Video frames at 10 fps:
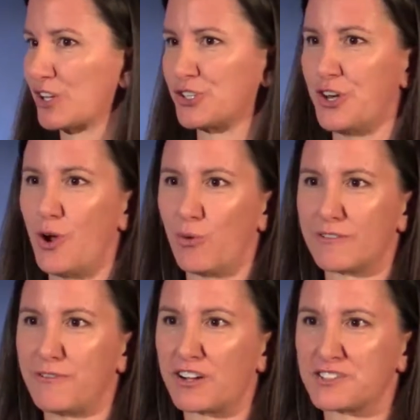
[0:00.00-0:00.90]
you actually know where
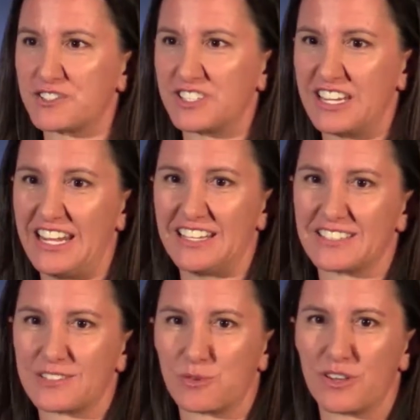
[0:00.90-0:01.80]
Foster City is.
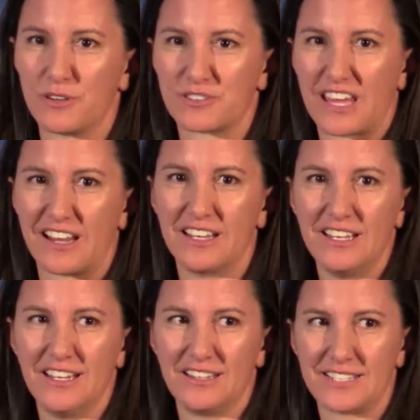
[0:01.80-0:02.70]
It's one of those kind of
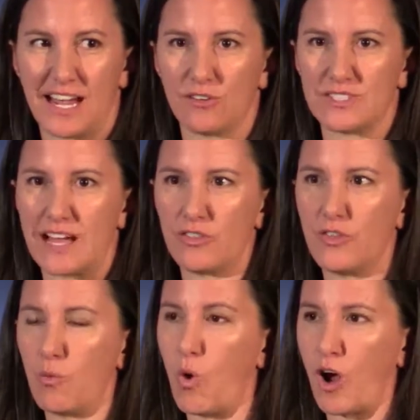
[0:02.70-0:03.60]
towns out in
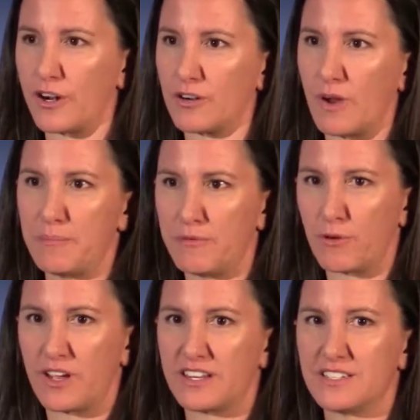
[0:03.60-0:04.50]
the water right
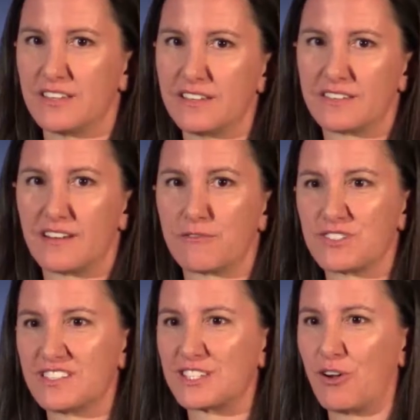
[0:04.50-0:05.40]
before you get to the San
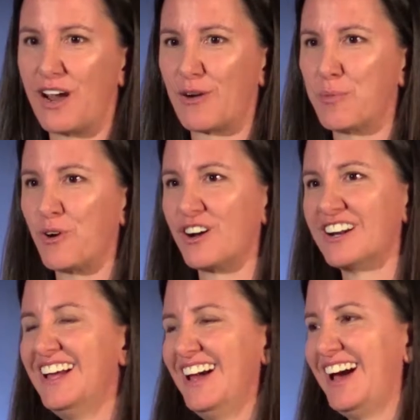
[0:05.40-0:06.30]
Francisco airport.
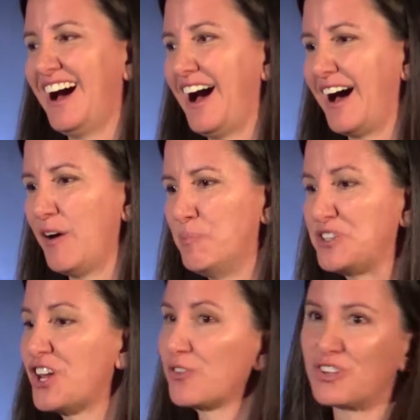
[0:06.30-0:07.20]

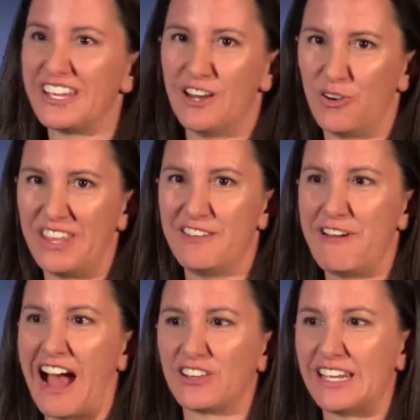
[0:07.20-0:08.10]
But generally, in the
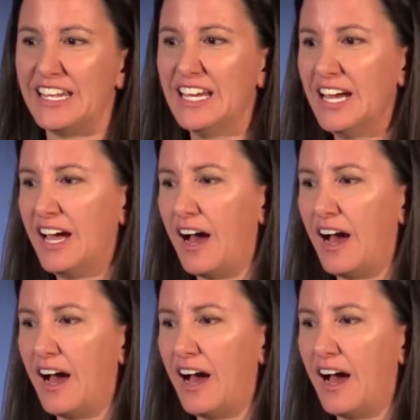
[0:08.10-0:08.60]
Valley,